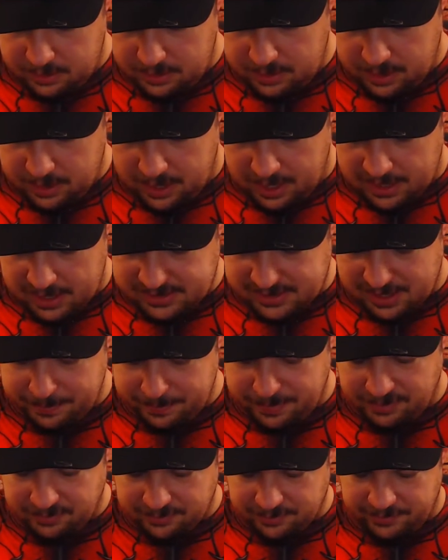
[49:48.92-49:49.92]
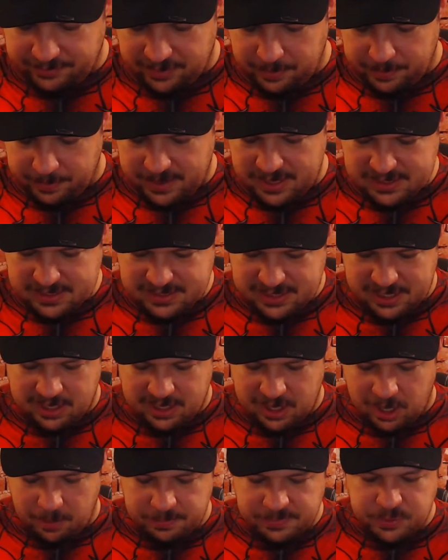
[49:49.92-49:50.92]
As a build-to-figure piece, he
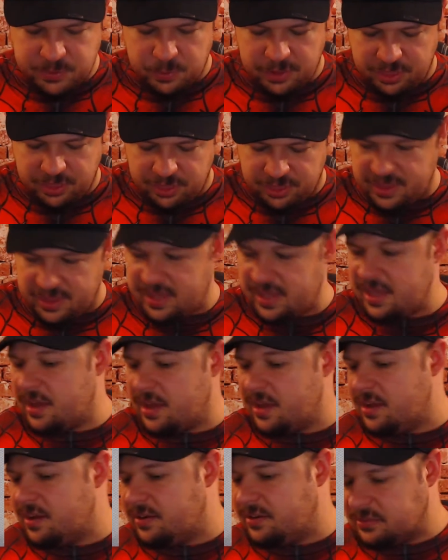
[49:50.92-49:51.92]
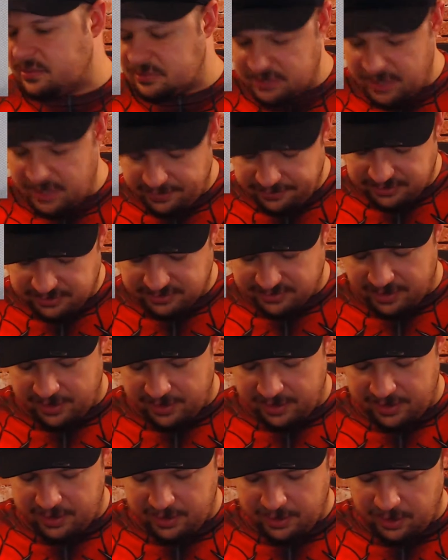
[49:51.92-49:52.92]
comes with the left
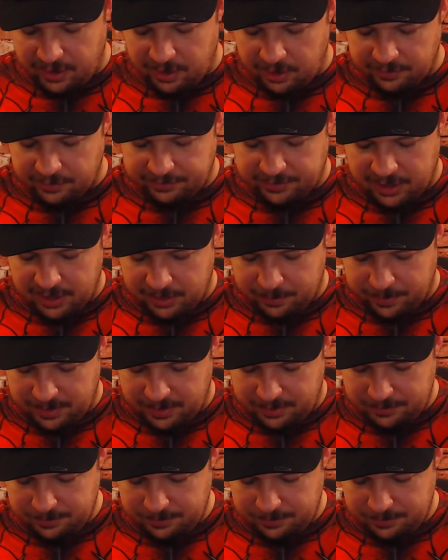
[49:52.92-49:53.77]
leg of Kingpin,